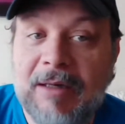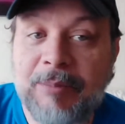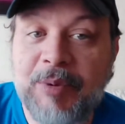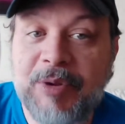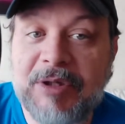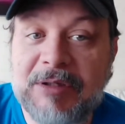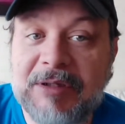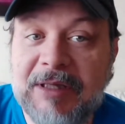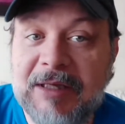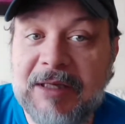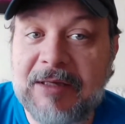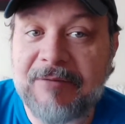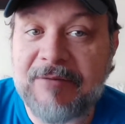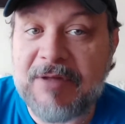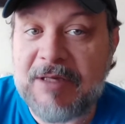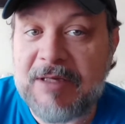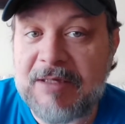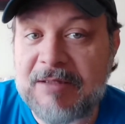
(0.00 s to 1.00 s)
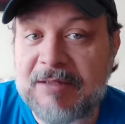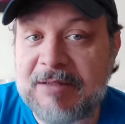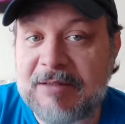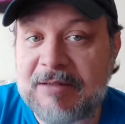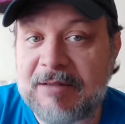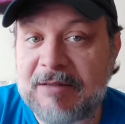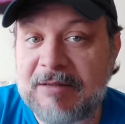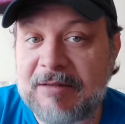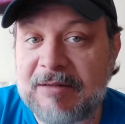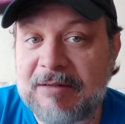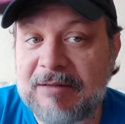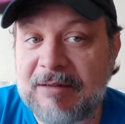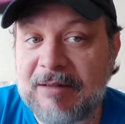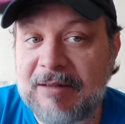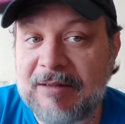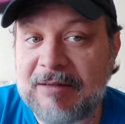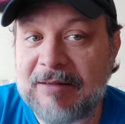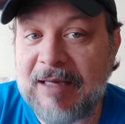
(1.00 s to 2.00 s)
I'll put a link of these
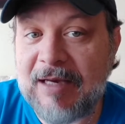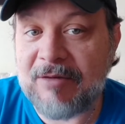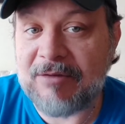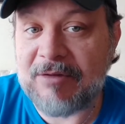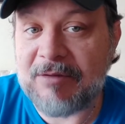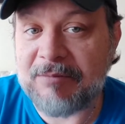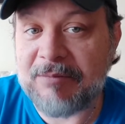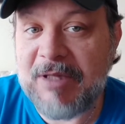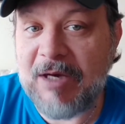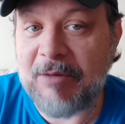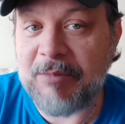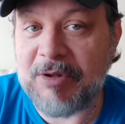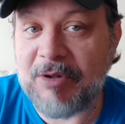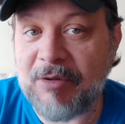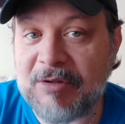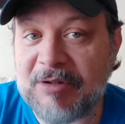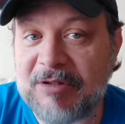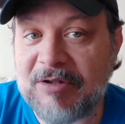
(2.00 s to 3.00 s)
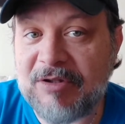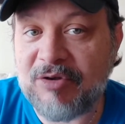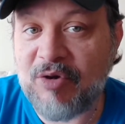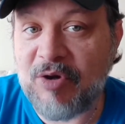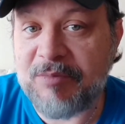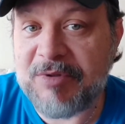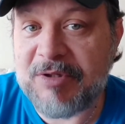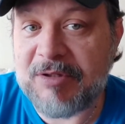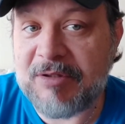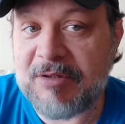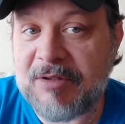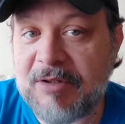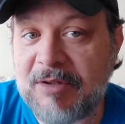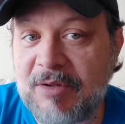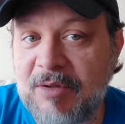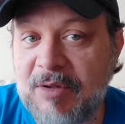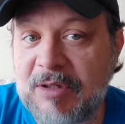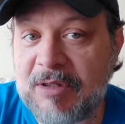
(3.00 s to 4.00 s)
down below in the description,
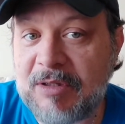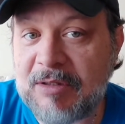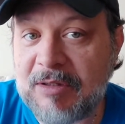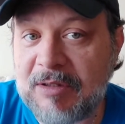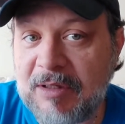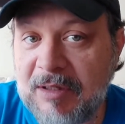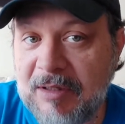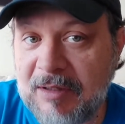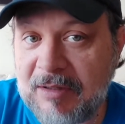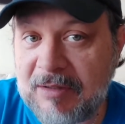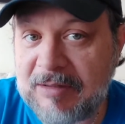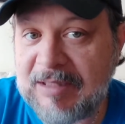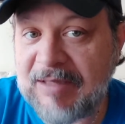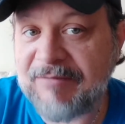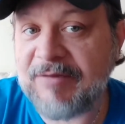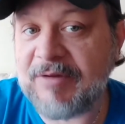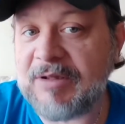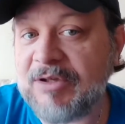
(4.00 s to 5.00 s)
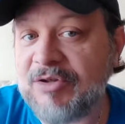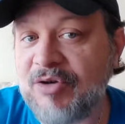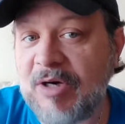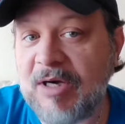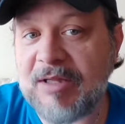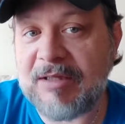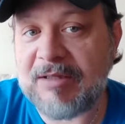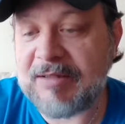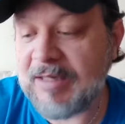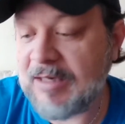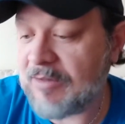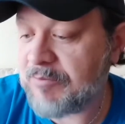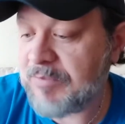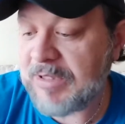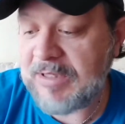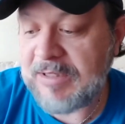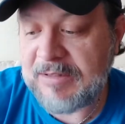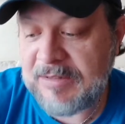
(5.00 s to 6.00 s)
so you can definitely try these
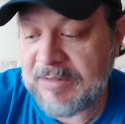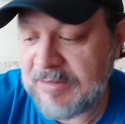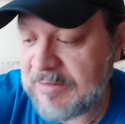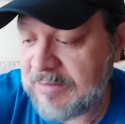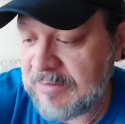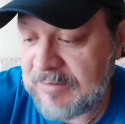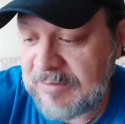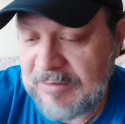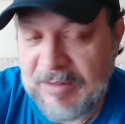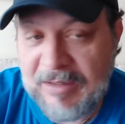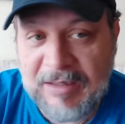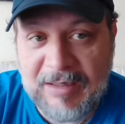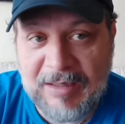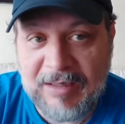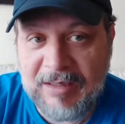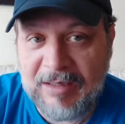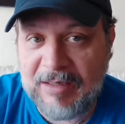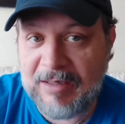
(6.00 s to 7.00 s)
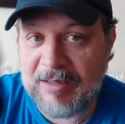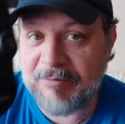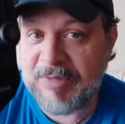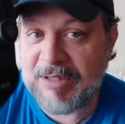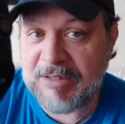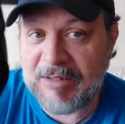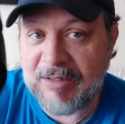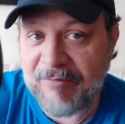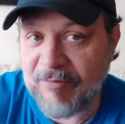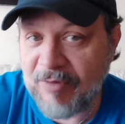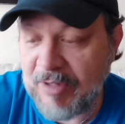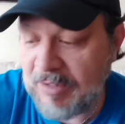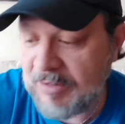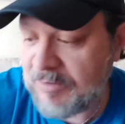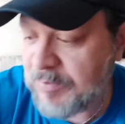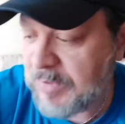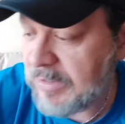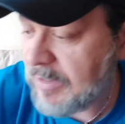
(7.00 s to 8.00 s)
out, because I'm in love
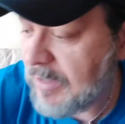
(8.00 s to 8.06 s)
with these.